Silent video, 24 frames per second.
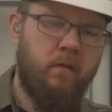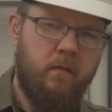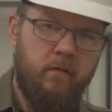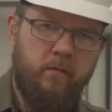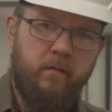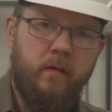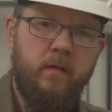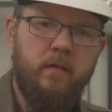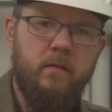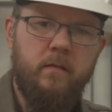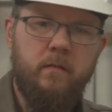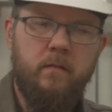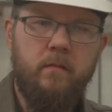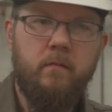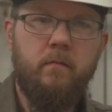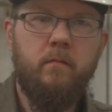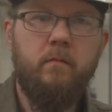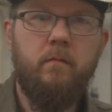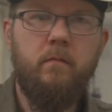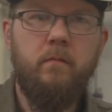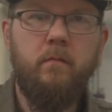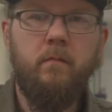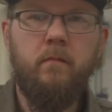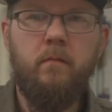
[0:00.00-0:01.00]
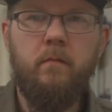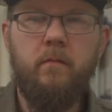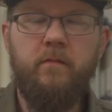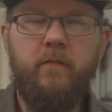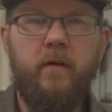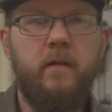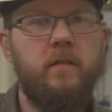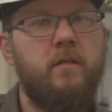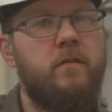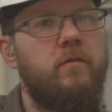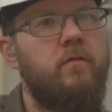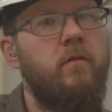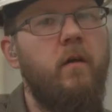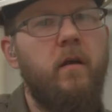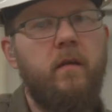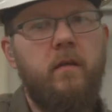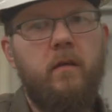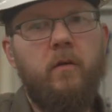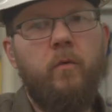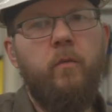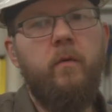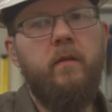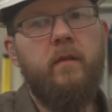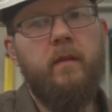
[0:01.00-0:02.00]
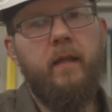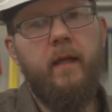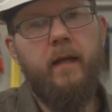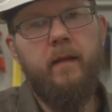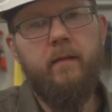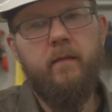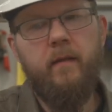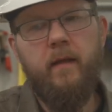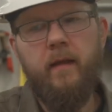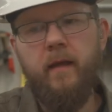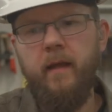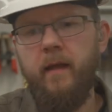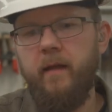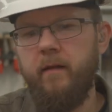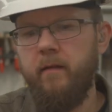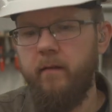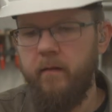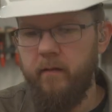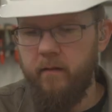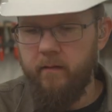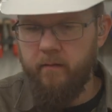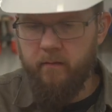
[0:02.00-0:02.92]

If I struck you with that in the head,